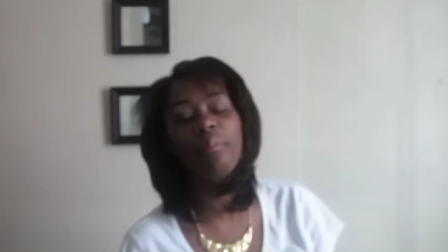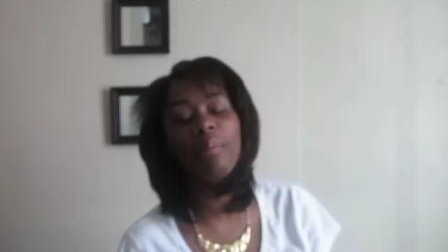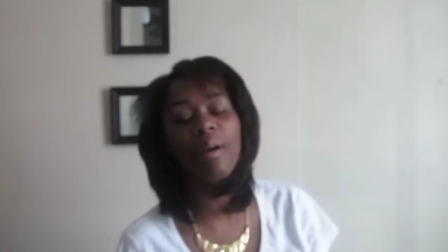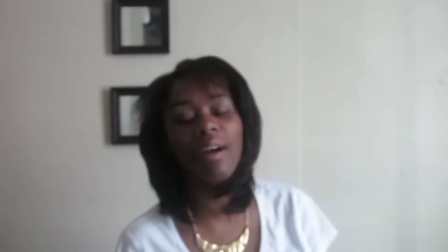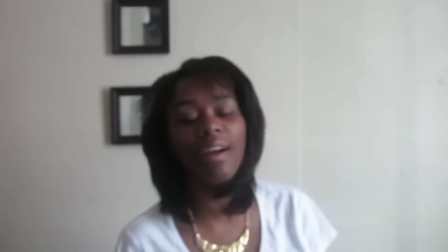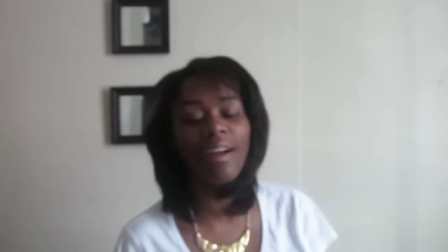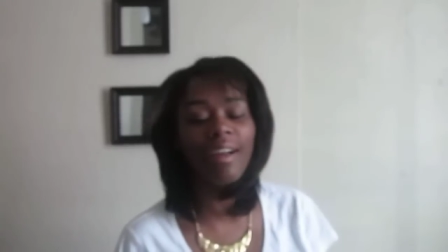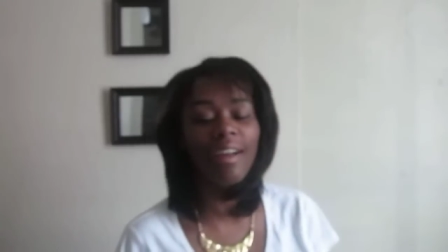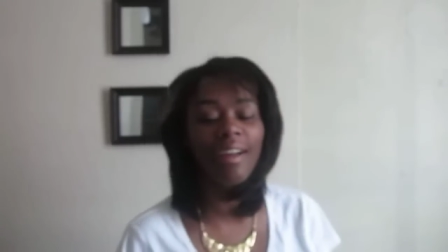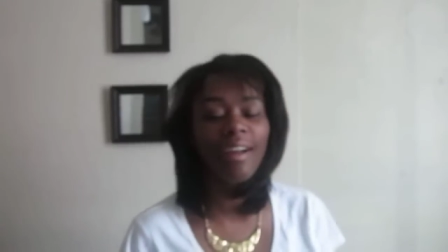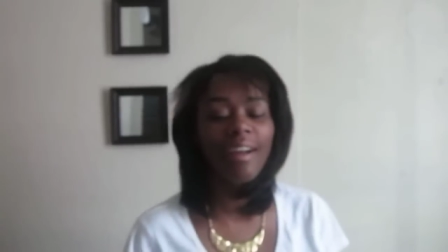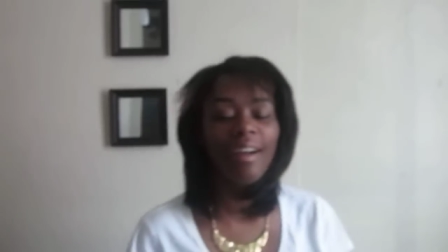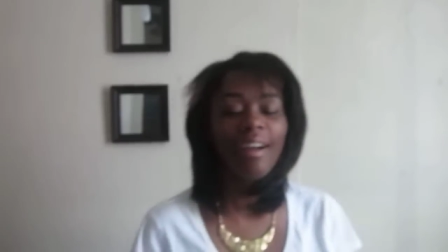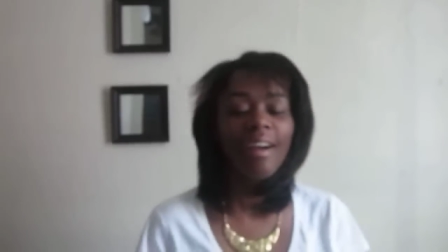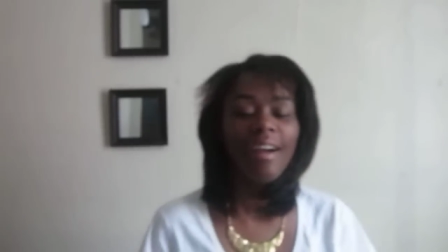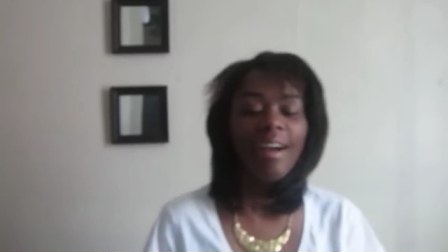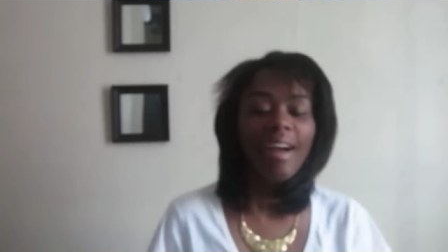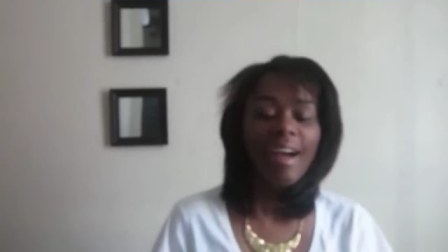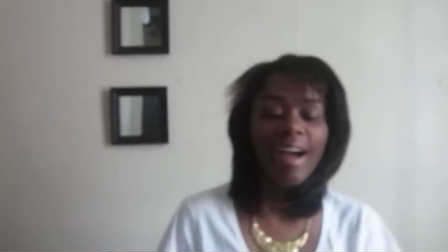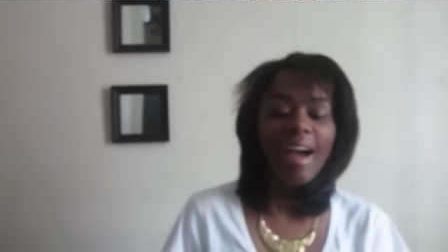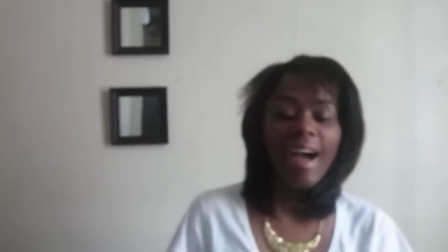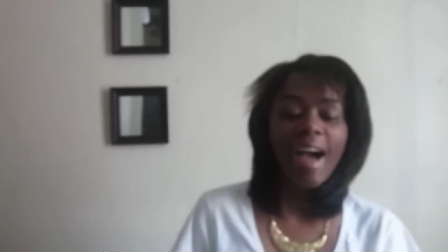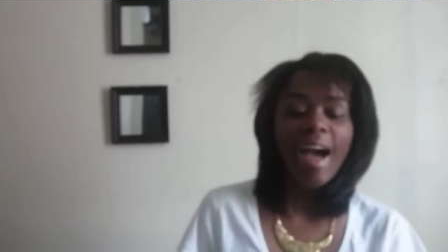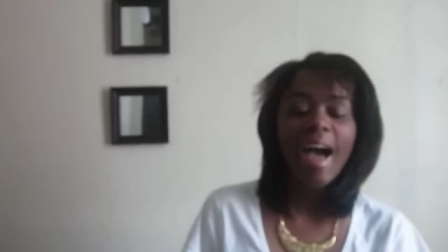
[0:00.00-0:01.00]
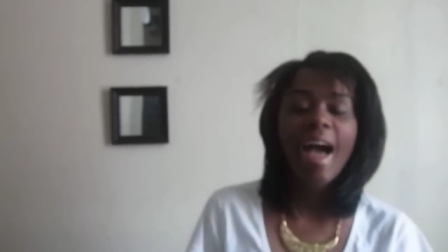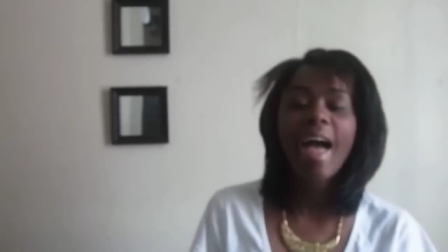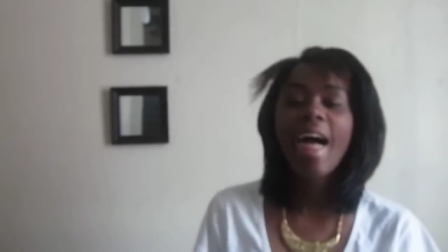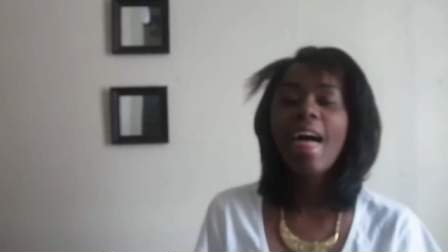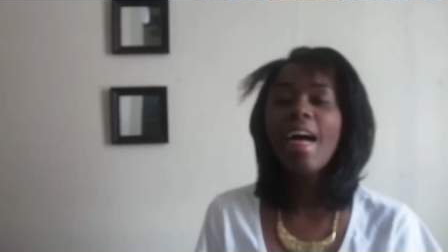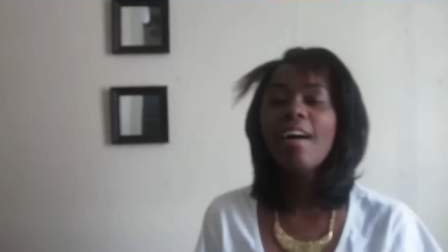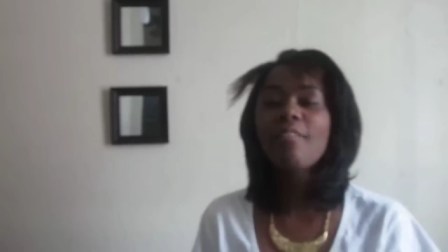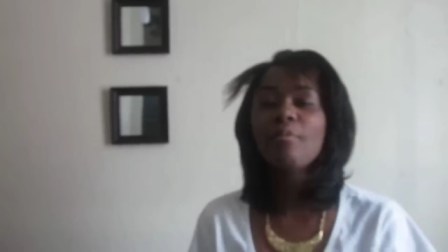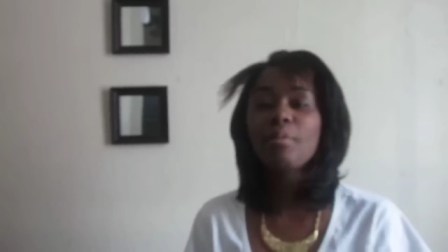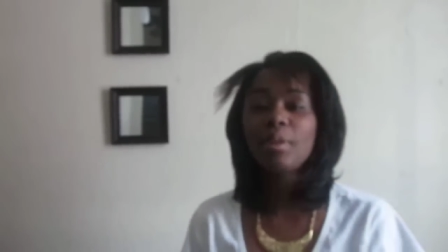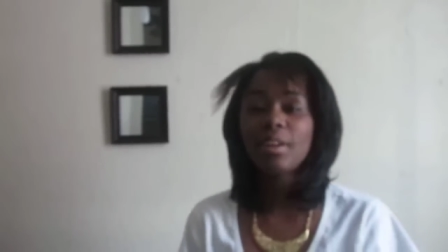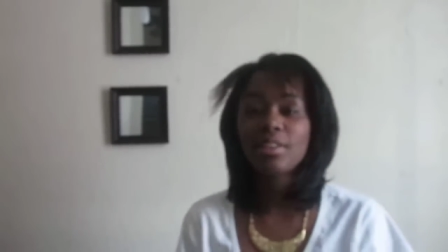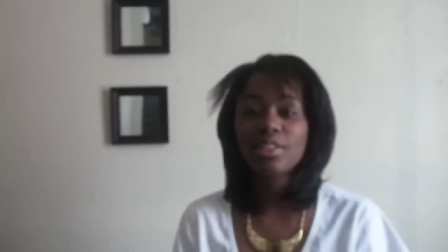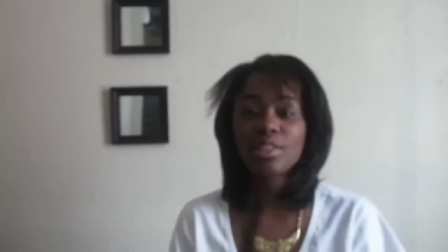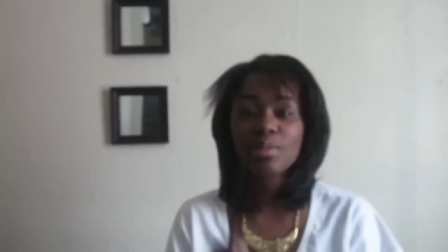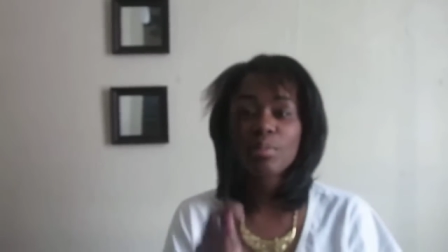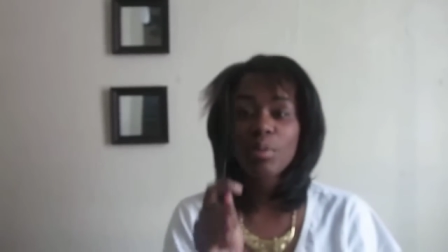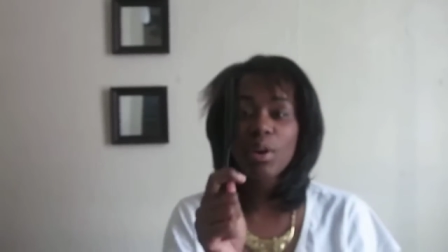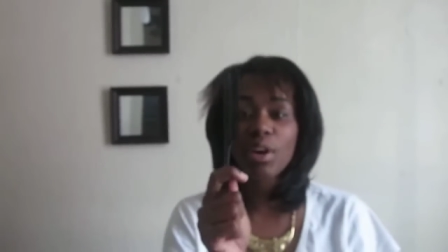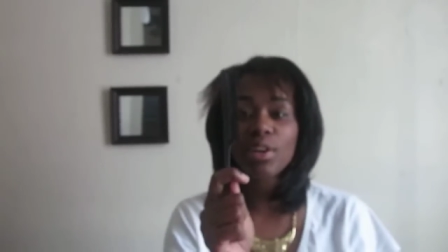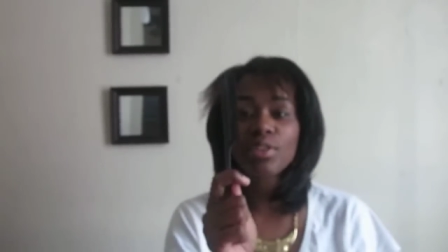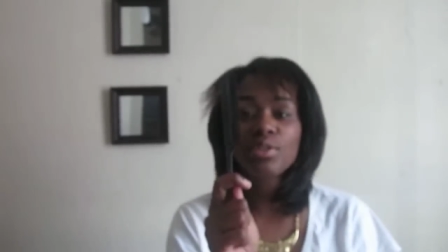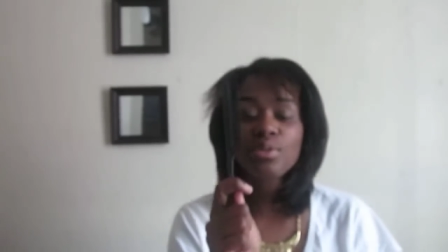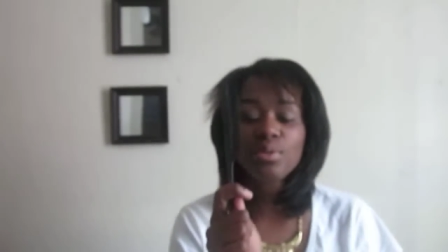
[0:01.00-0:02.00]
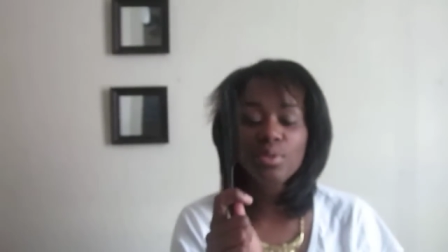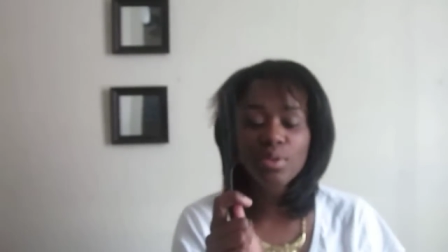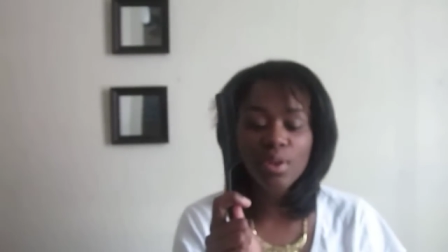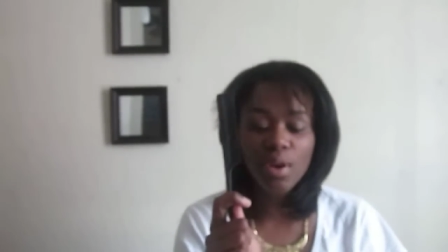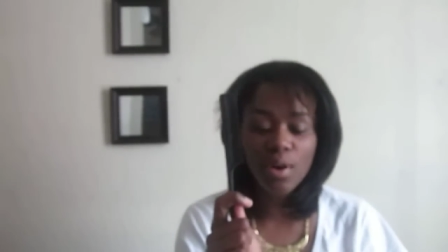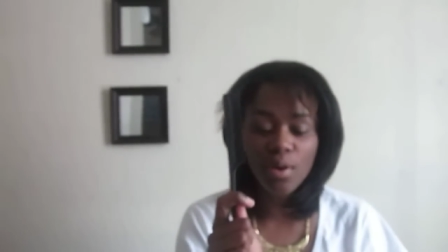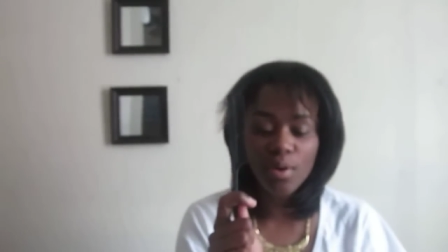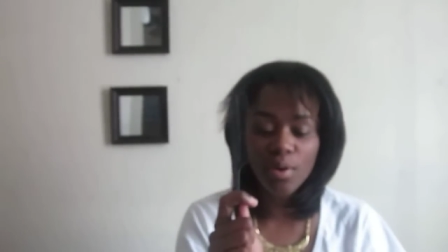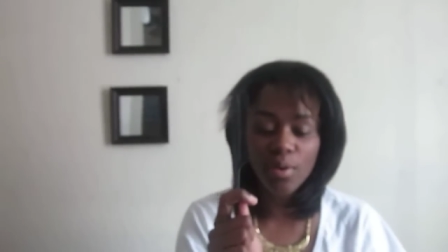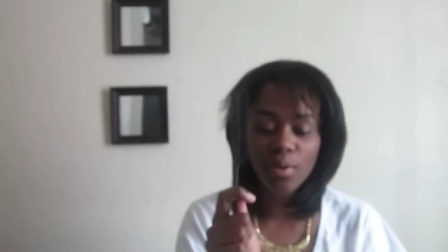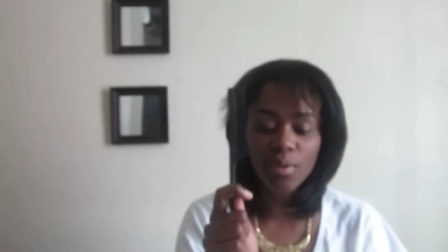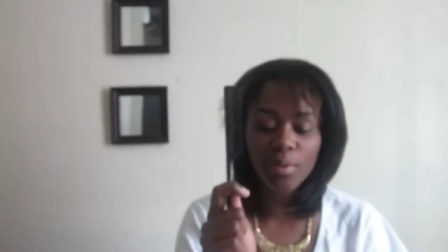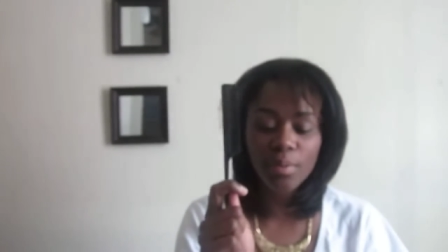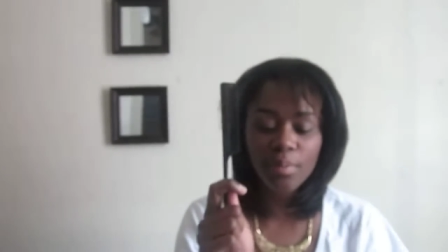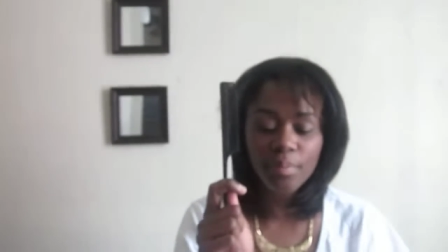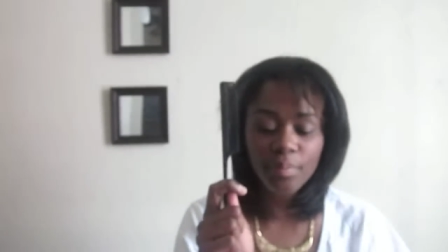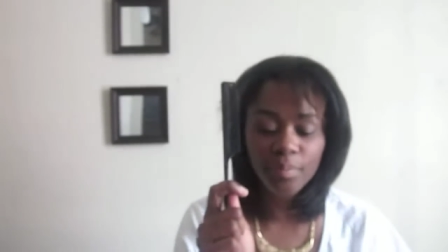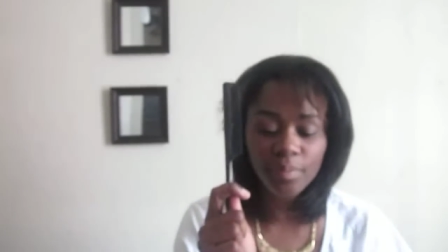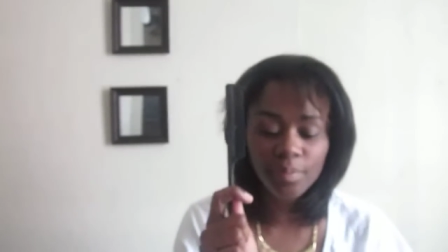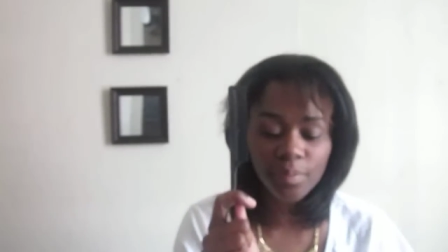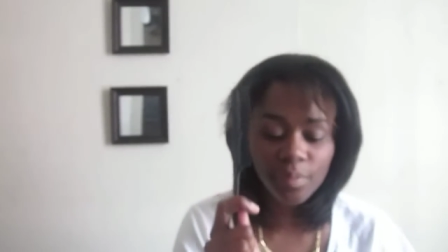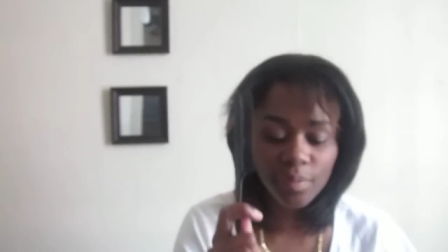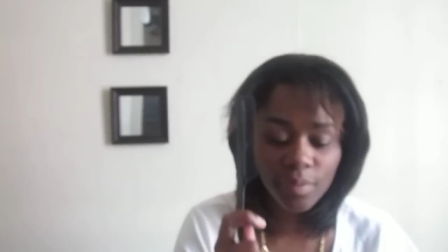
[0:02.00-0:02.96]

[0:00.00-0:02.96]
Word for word: my, I have my small tooth comb